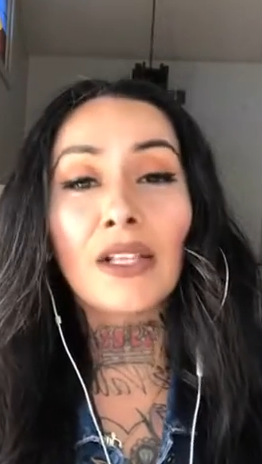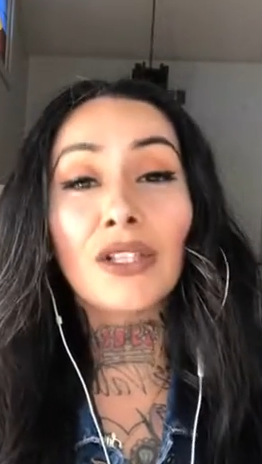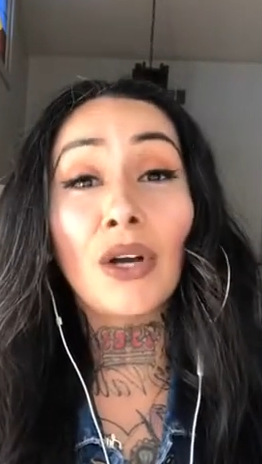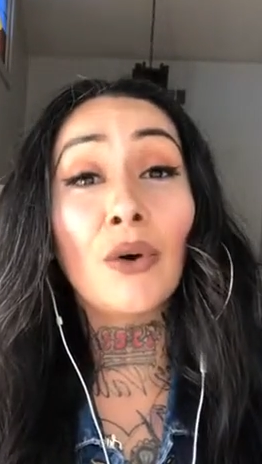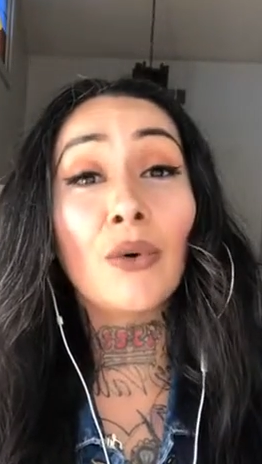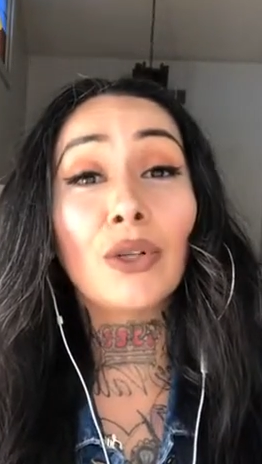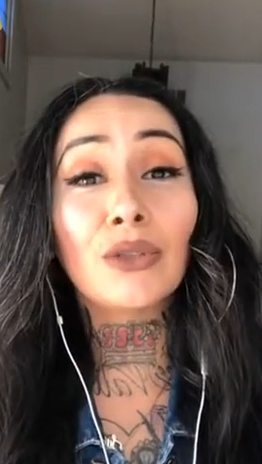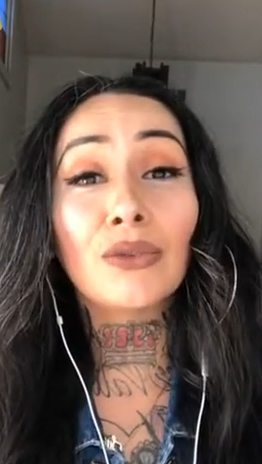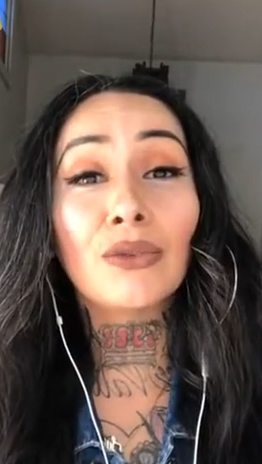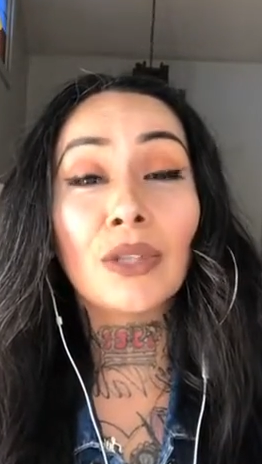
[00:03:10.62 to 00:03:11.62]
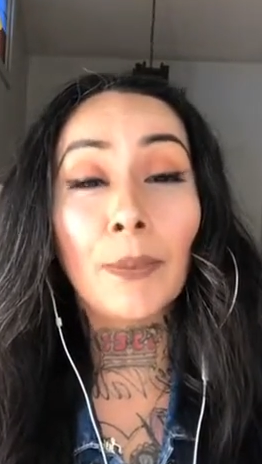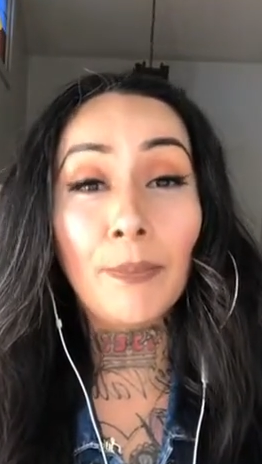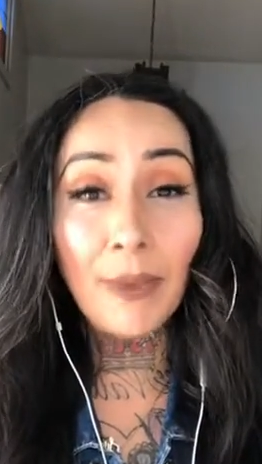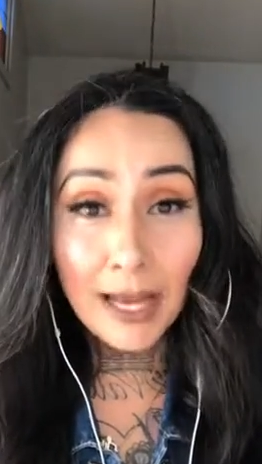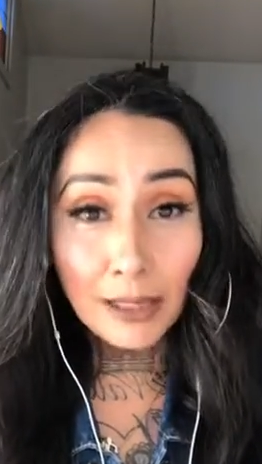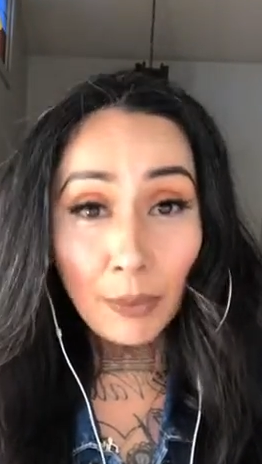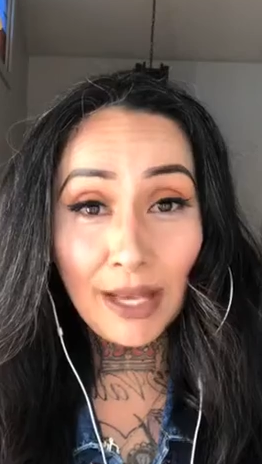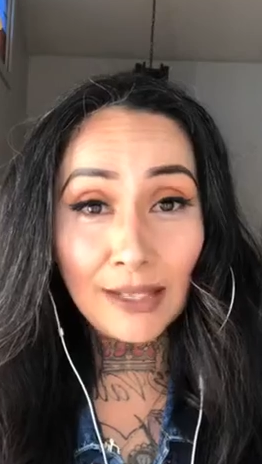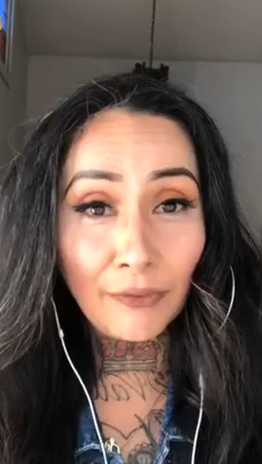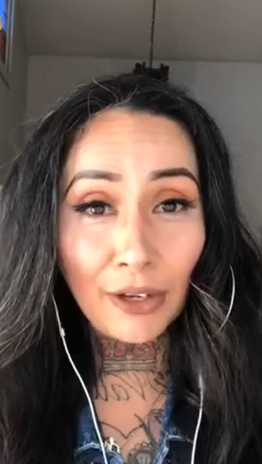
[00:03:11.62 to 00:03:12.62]
So the best
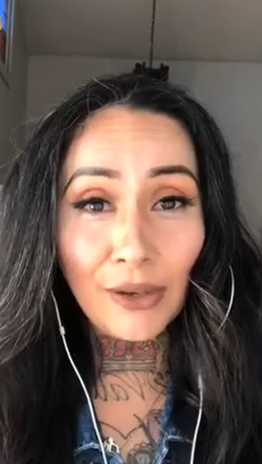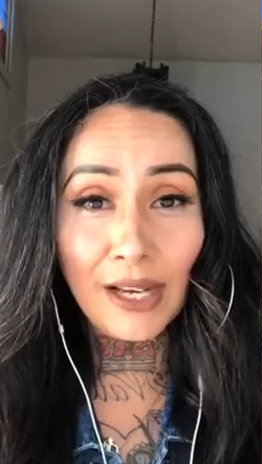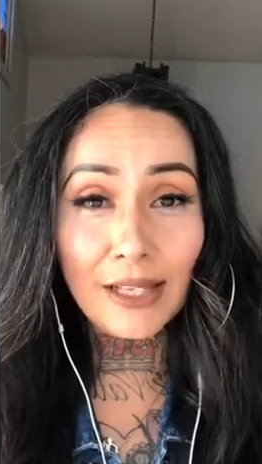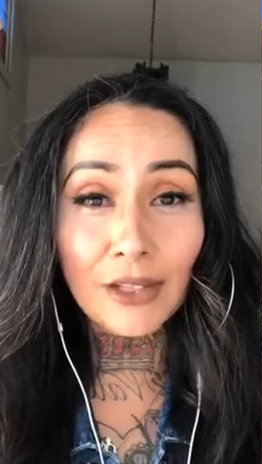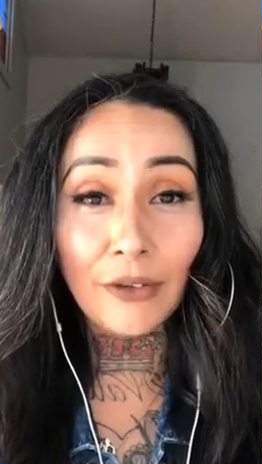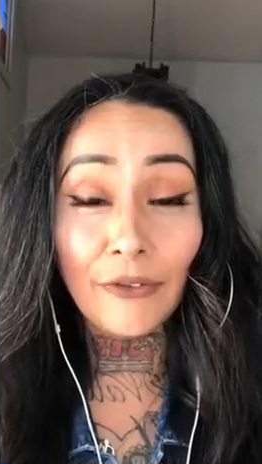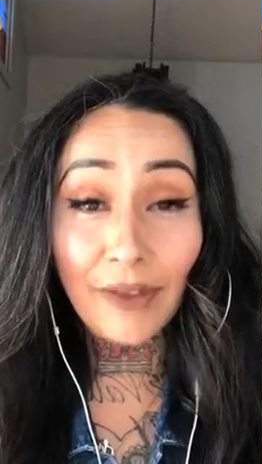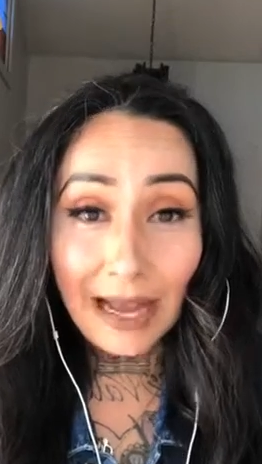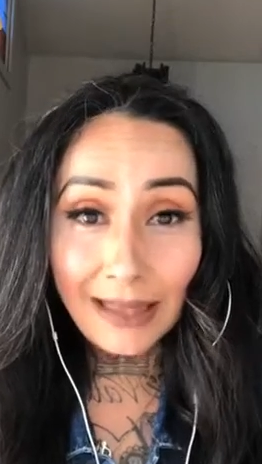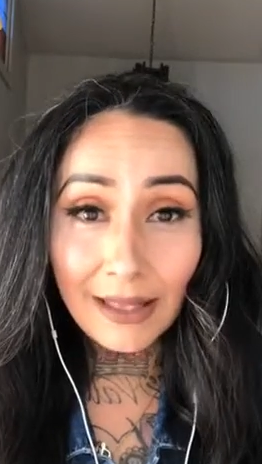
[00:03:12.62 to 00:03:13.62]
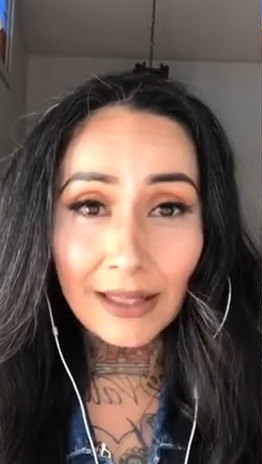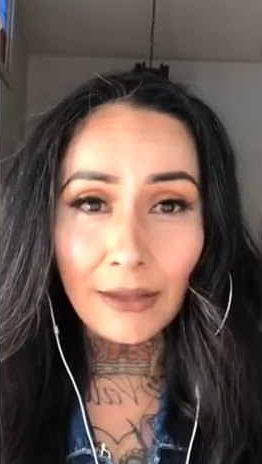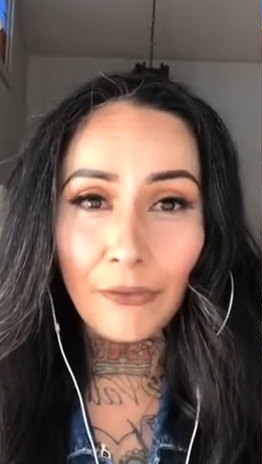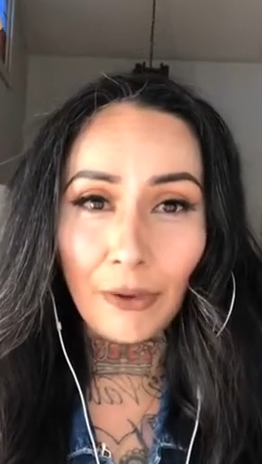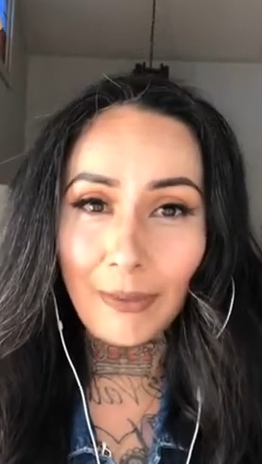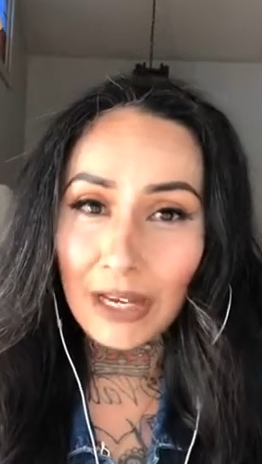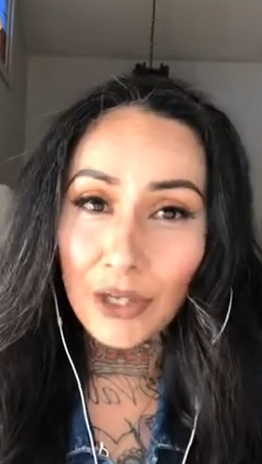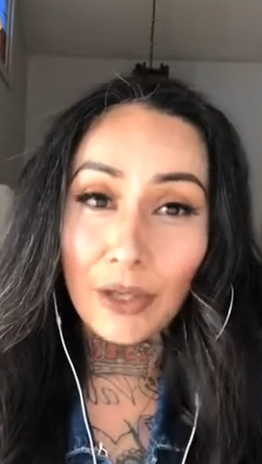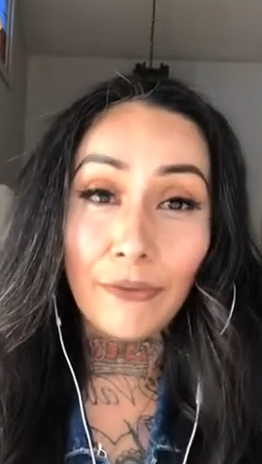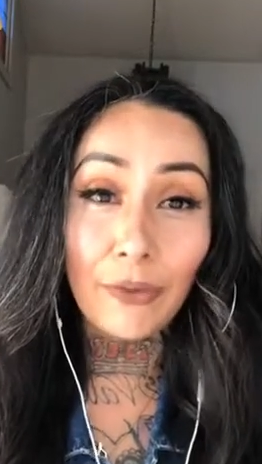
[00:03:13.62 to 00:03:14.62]
place for you guys to find this
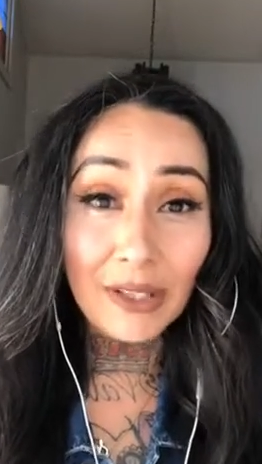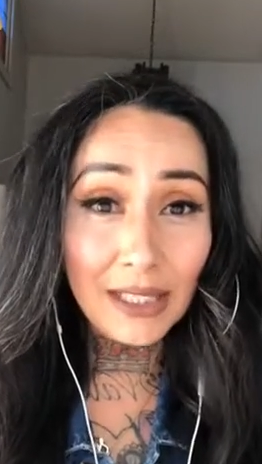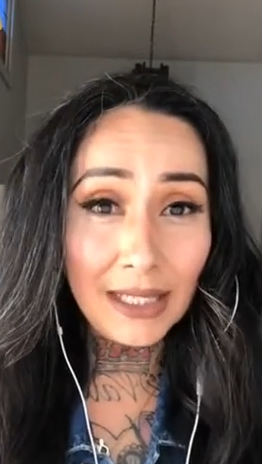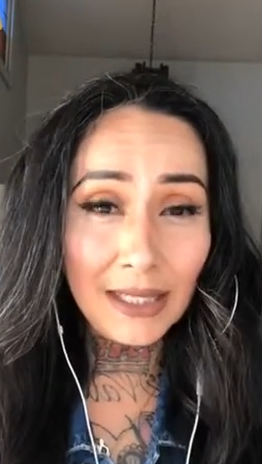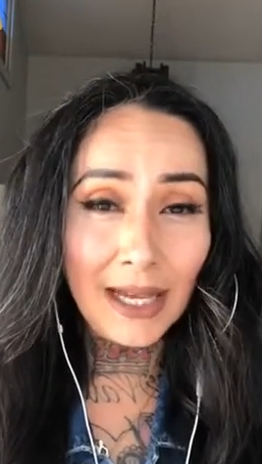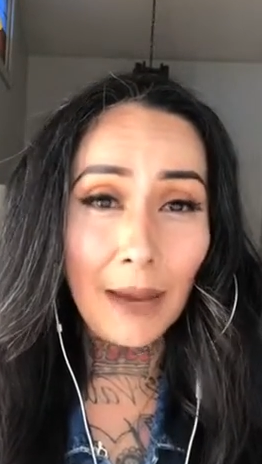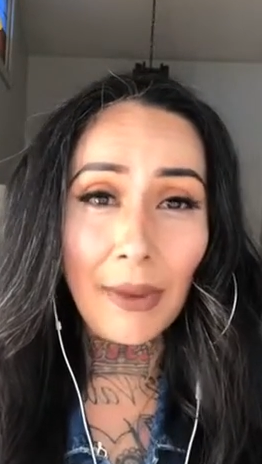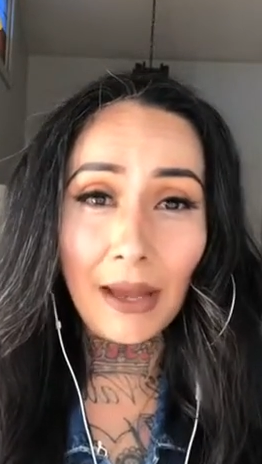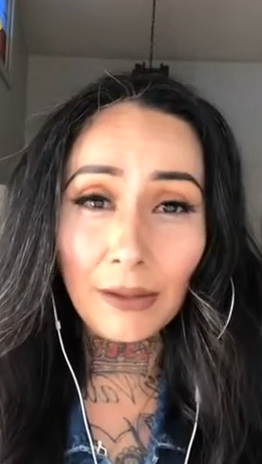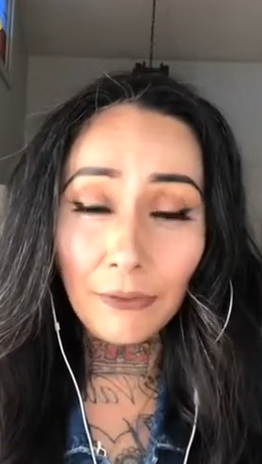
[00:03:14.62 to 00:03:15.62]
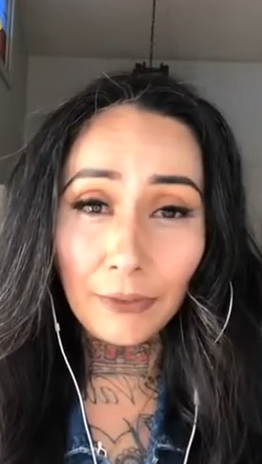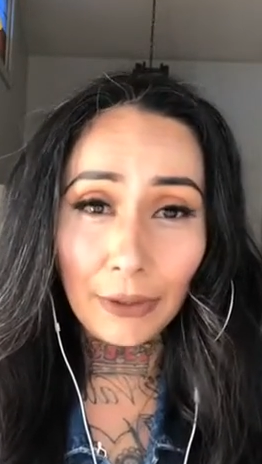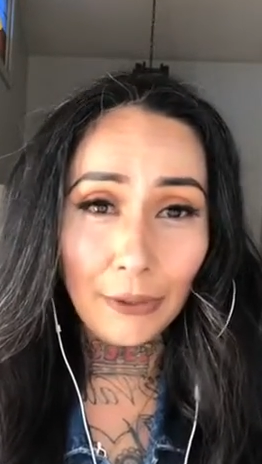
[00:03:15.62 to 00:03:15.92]
information for the DTaP and the flu,